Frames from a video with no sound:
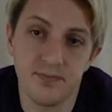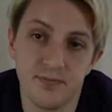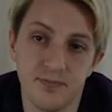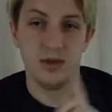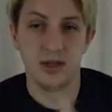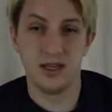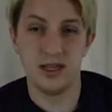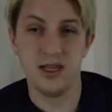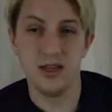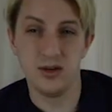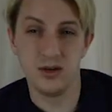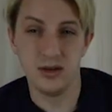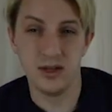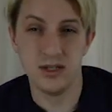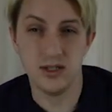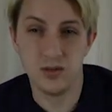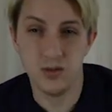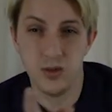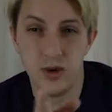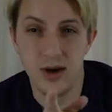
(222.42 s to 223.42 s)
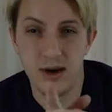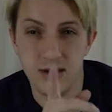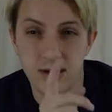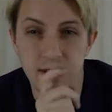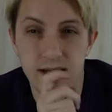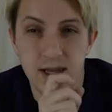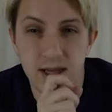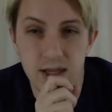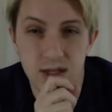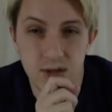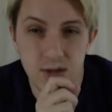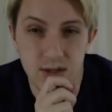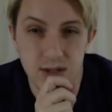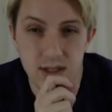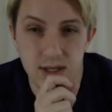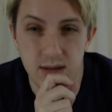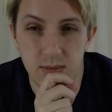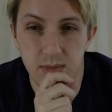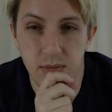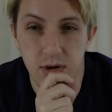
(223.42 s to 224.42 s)
But here is where the
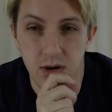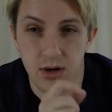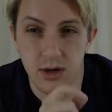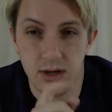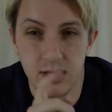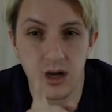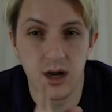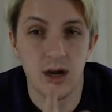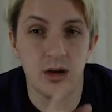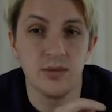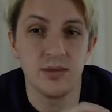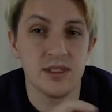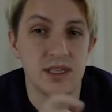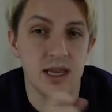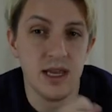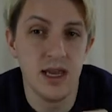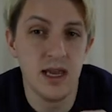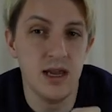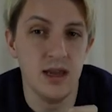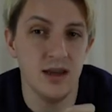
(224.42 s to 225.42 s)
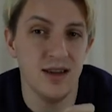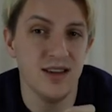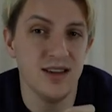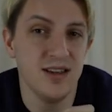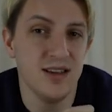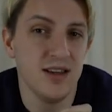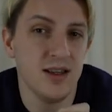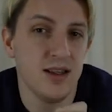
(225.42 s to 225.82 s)
interesting part comes in.